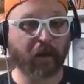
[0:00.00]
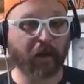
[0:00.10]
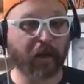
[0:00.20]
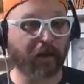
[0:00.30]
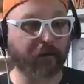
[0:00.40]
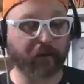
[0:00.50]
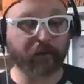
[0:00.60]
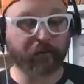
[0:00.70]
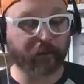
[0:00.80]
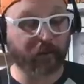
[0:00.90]
uh,
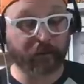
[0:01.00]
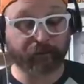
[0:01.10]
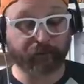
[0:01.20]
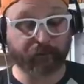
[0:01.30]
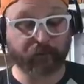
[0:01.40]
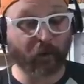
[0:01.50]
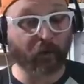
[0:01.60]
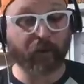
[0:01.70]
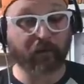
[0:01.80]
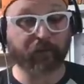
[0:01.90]
the, the
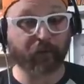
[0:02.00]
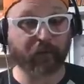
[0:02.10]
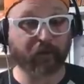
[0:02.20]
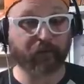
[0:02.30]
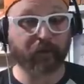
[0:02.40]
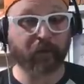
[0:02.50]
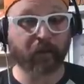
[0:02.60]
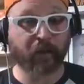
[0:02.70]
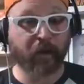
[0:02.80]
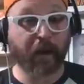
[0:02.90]
turnaround for Tennessee.
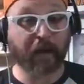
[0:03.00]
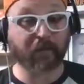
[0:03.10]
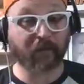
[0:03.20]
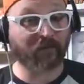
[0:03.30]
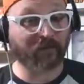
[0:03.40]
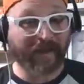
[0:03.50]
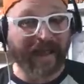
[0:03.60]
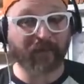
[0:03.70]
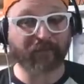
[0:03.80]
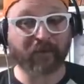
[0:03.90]
And this
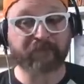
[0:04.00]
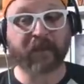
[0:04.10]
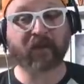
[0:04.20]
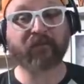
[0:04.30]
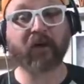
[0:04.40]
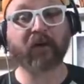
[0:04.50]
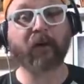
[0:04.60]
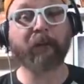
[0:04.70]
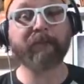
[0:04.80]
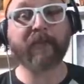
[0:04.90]
staff has done
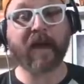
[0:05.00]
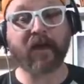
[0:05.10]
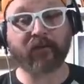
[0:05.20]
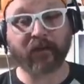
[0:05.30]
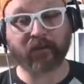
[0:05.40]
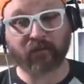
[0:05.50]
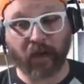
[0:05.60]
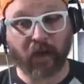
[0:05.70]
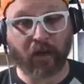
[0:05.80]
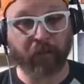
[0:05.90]
an amazing
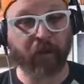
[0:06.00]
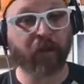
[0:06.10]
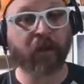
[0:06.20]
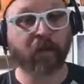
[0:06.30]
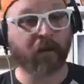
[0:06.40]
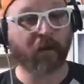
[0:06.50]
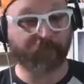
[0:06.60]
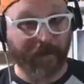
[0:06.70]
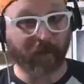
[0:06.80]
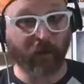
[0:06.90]
job
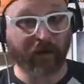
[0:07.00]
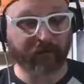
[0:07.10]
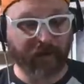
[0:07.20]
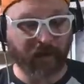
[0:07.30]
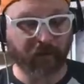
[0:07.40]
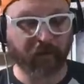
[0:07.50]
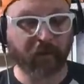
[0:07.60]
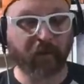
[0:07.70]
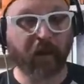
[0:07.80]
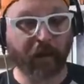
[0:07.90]
evaluating talent
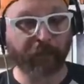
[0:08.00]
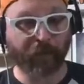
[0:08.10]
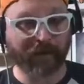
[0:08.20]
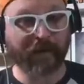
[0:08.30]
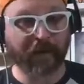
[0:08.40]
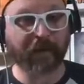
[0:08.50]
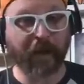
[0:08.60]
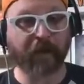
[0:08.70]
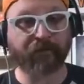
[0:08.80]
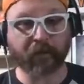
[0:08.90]
and bringing in
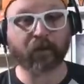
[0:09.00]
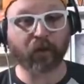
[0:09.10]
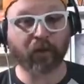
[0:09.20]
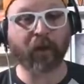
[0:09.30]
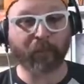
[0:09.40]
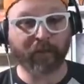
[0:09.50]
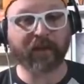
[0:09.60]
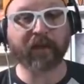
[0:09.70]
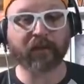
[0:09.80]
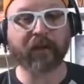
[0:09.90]
guys that could
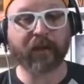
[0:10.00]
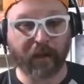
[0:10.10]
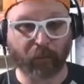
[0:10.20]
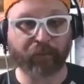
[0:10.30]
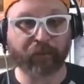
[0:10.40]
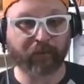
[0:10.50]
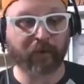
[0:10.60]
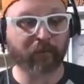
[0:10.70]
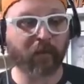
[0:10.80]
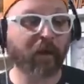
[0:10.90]
immediately help the
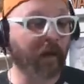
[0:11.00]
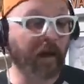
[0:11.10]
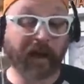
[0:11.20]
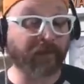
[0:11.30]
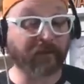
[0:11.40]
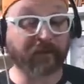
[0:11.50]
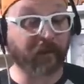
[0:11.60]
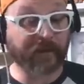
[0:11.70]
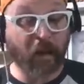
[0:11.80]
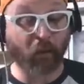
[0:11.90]
team. And I think
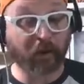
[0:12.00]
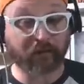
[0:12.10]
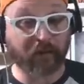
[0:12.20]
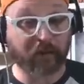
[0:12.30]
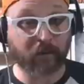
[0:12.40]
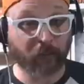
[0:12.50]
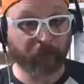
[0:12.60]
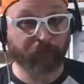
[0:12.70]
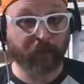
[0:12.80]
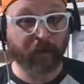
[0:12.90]
that that will continue.
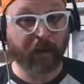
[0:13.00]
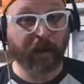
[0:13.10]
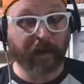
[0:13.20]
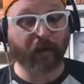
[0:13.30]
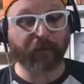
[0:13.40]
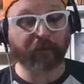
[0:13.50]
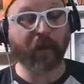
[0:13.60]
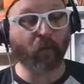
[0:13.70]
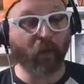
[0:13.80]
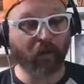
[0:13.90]
And I think
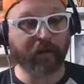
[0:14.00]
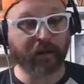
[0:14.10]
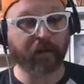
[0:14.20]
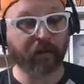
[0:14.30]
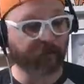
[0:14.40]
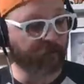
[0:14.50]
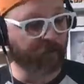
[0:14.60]
they will get